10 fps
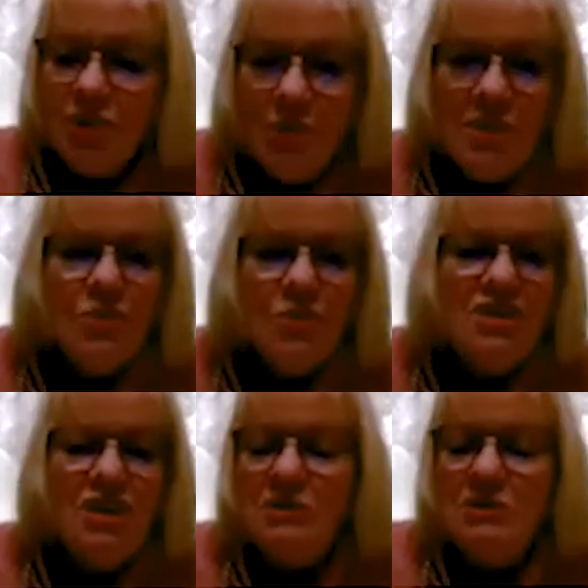always
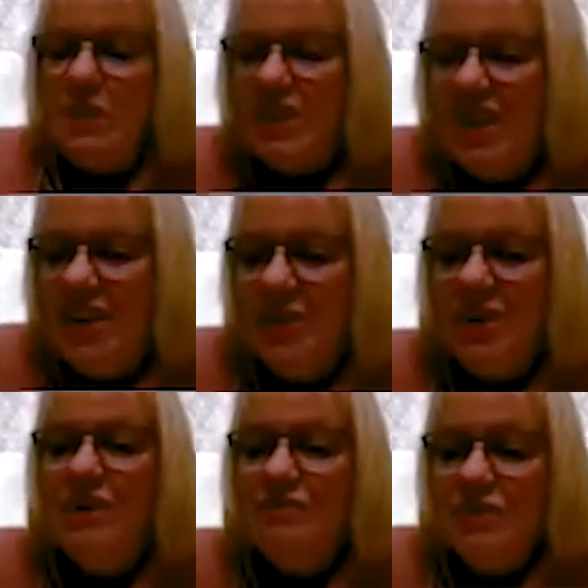questions about the
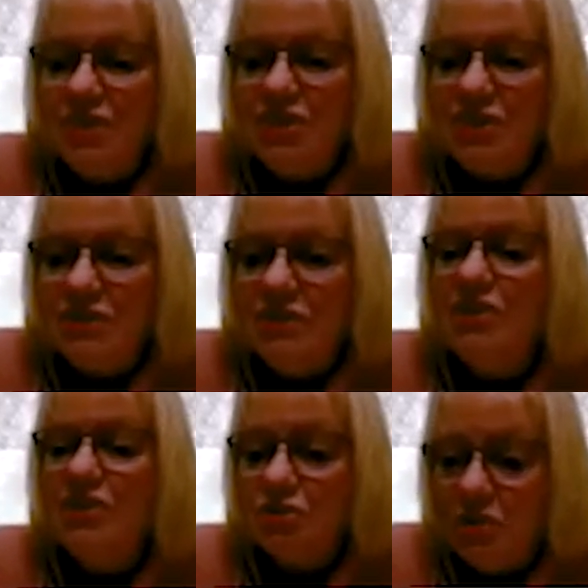hearing and vision
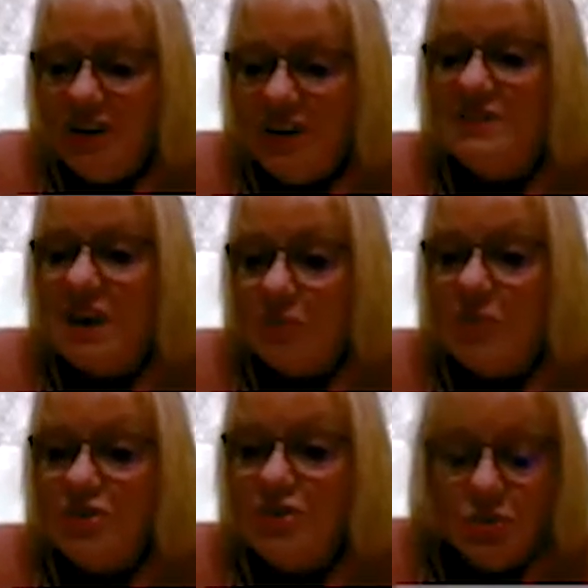screens that
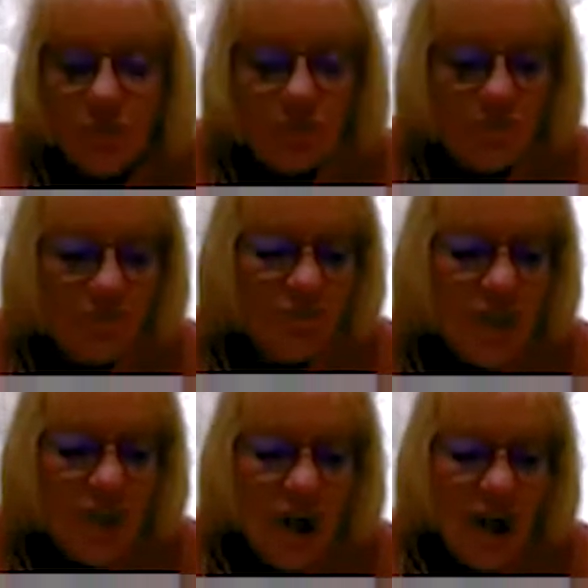we do.
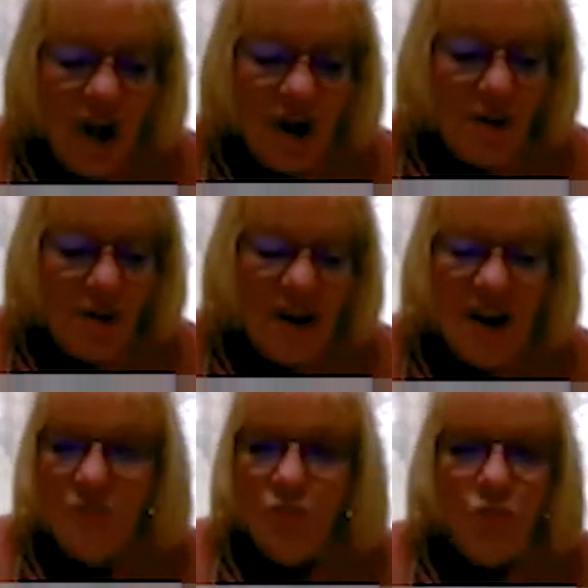
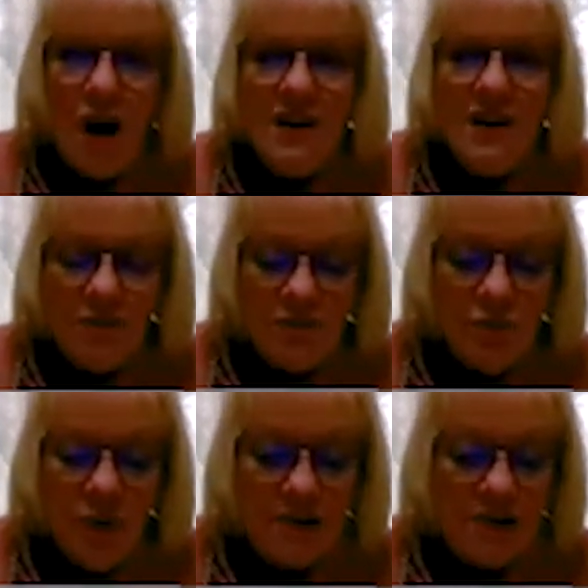And why do you
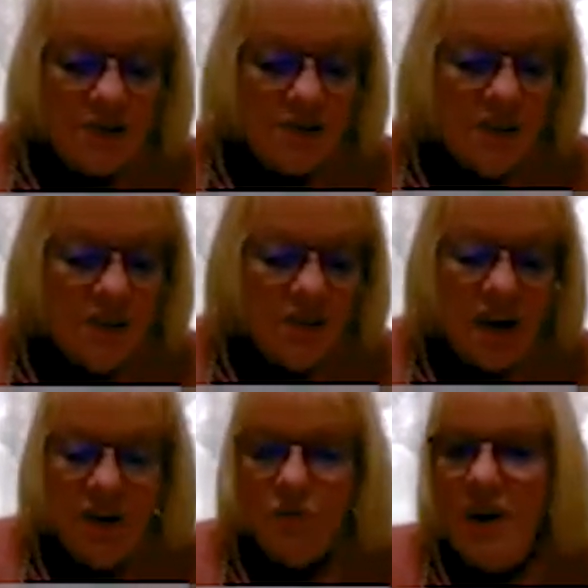do it?
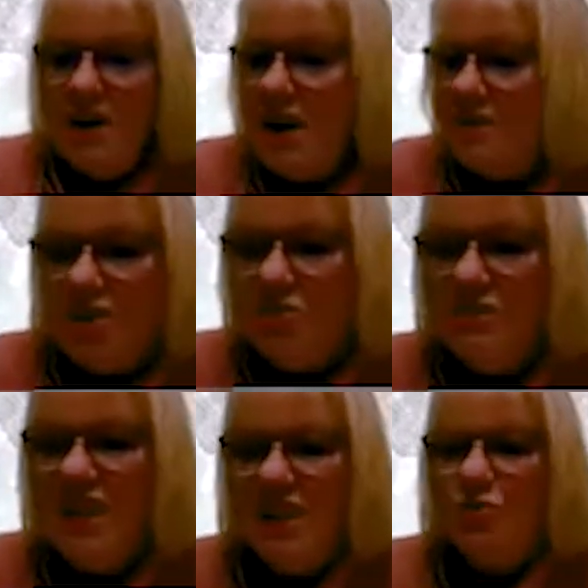Okay, and why do you have to
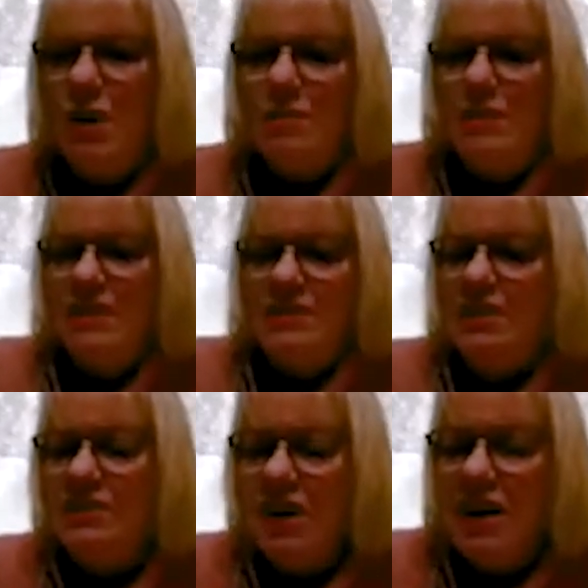use that equipment?
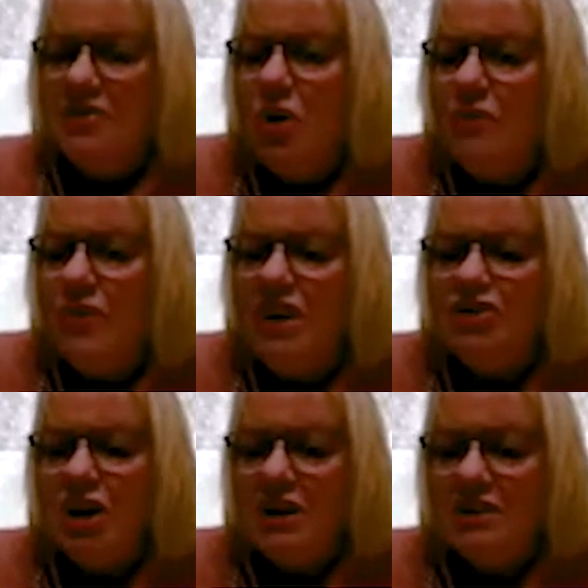A doctor already
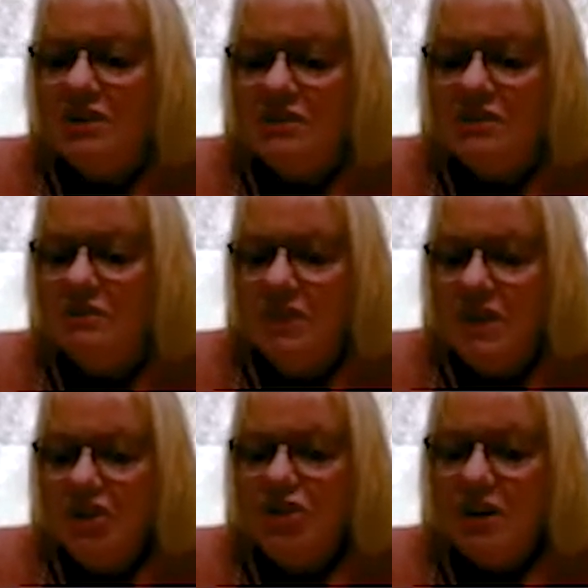checked
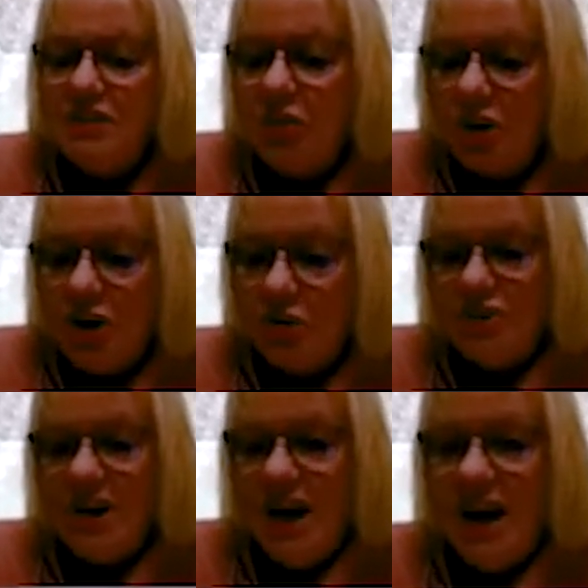their ears
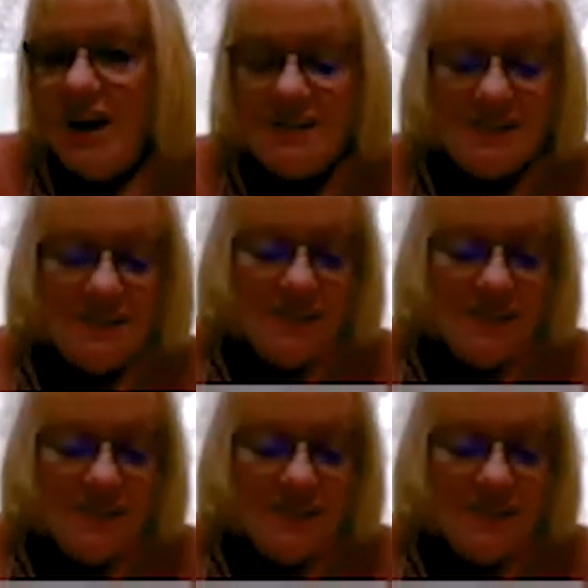and eyes.